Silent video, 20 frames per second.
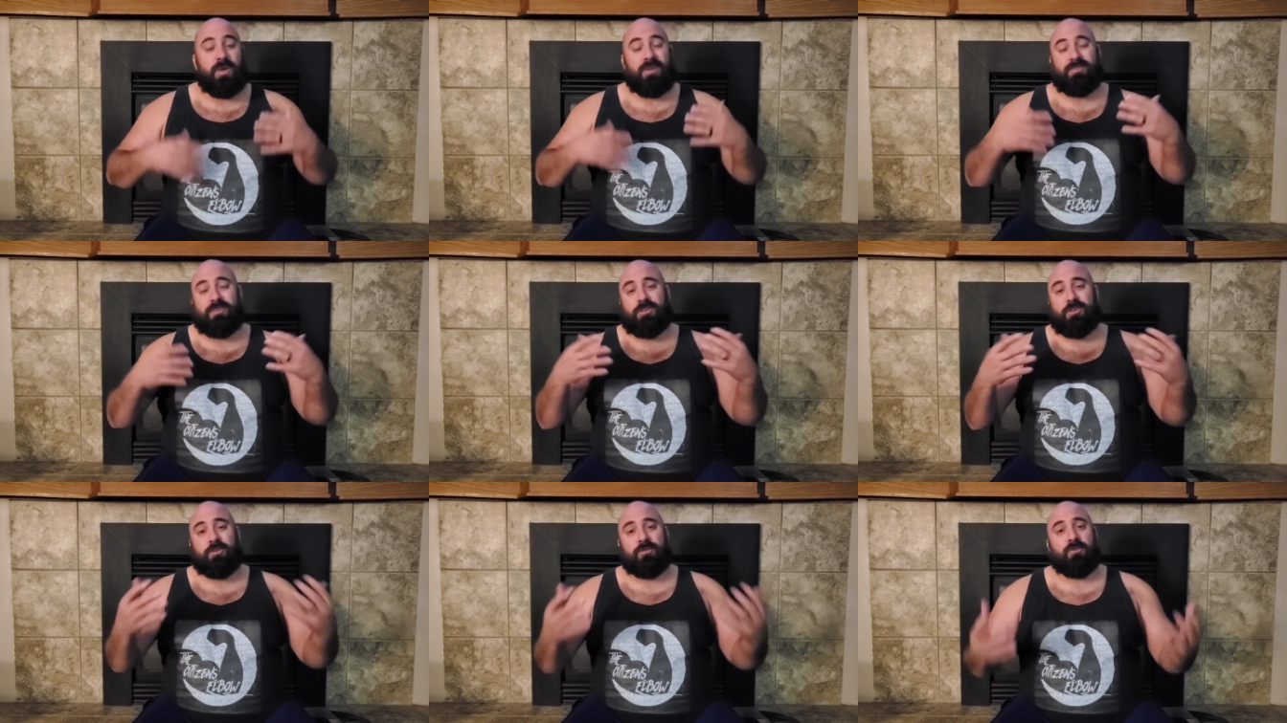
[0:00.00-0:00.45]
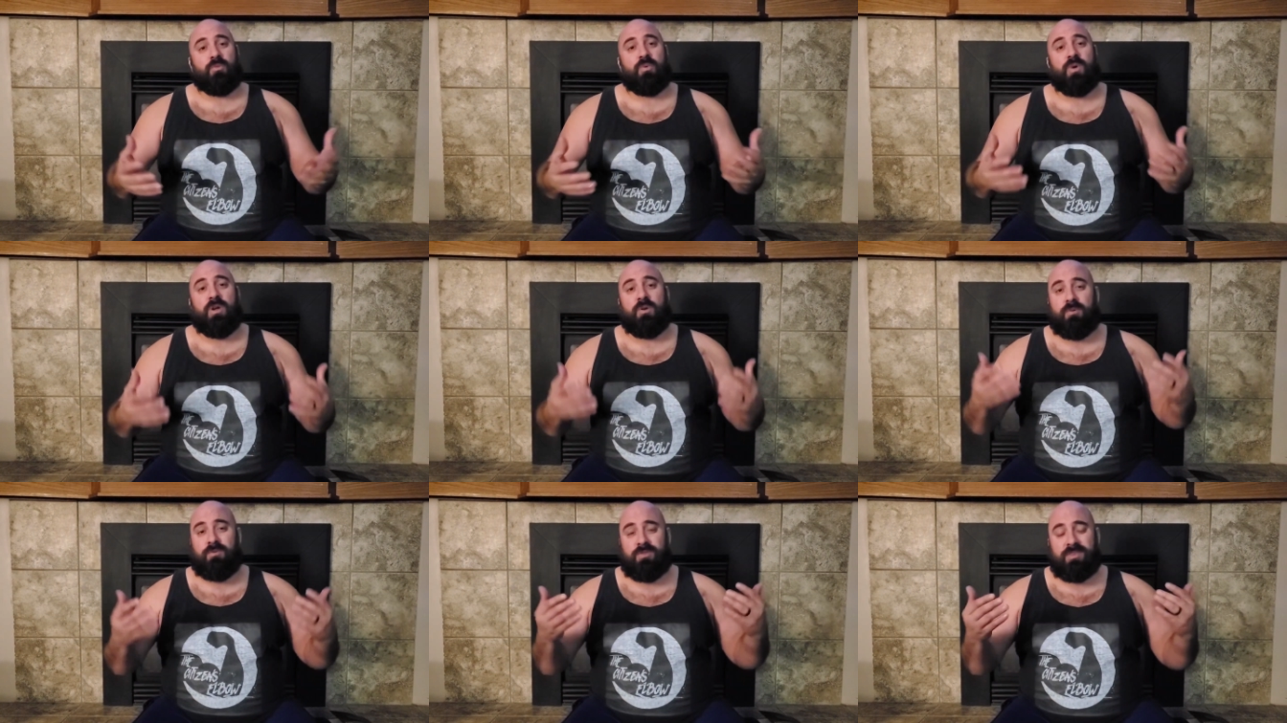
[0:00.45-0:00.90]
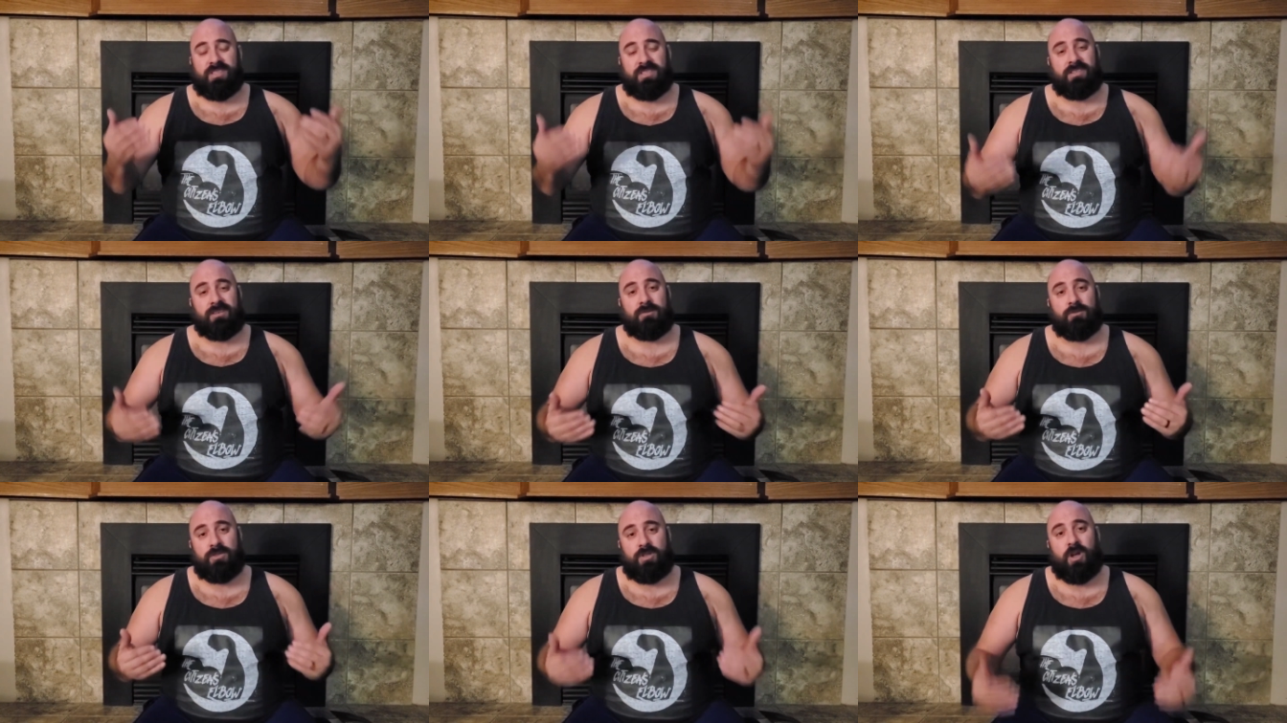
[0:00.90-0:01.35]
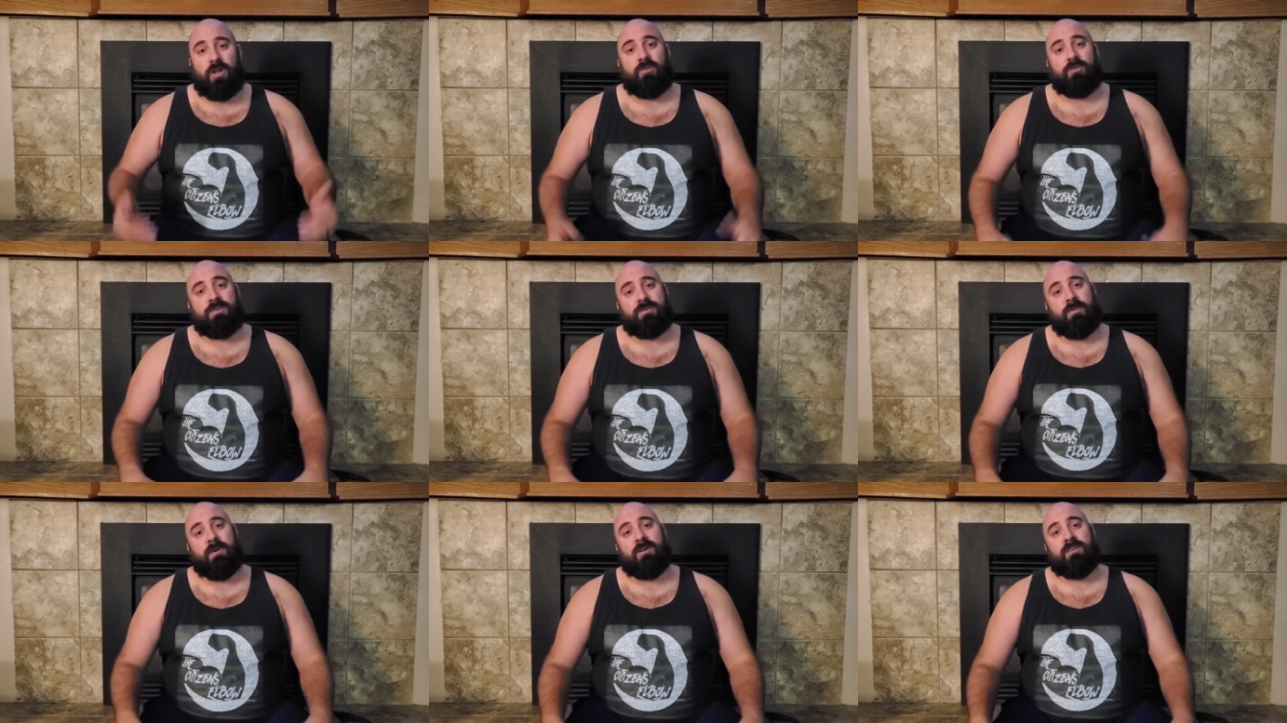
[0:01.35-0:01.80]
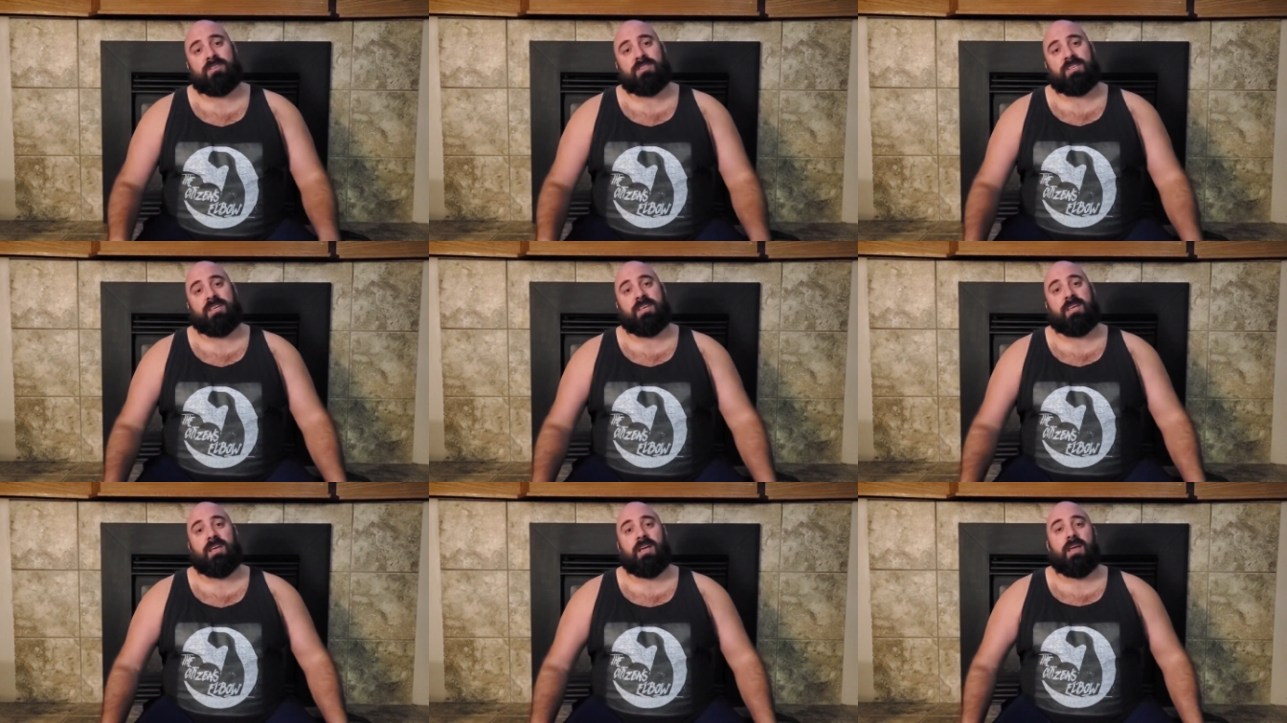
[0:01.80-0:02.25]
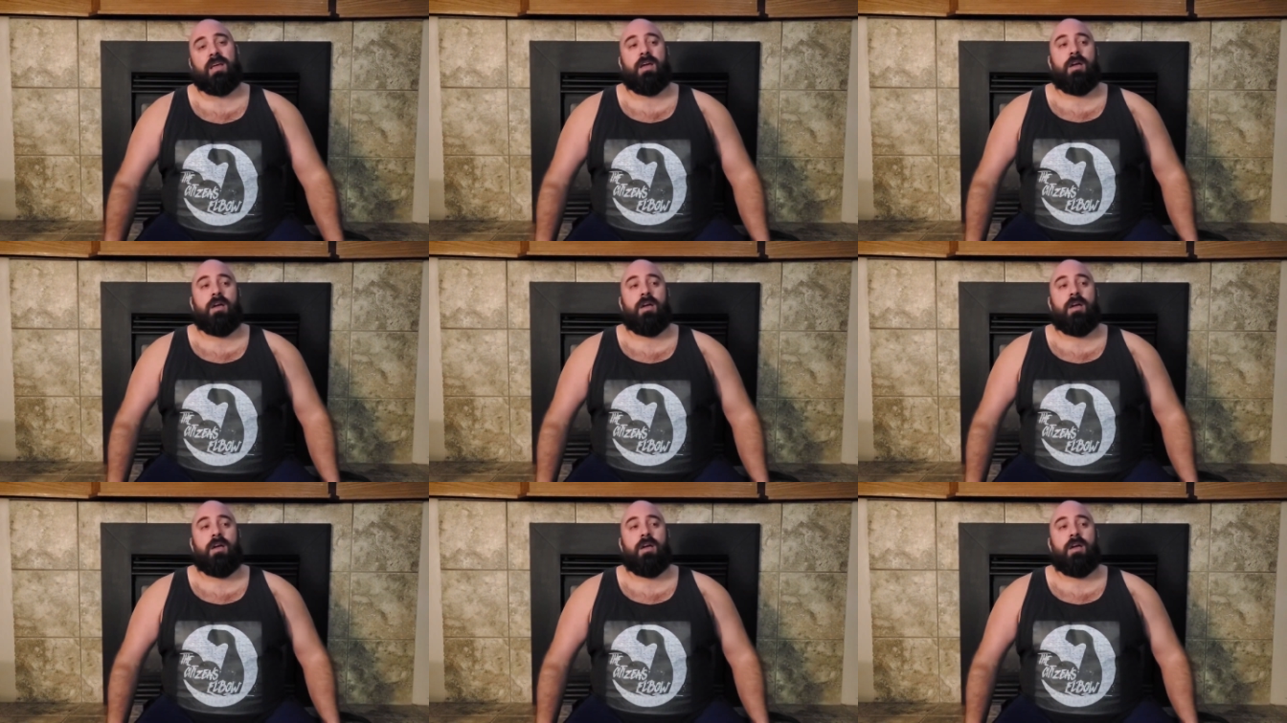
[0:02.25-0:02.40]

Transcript: We have to turn away with a zero tolerance policy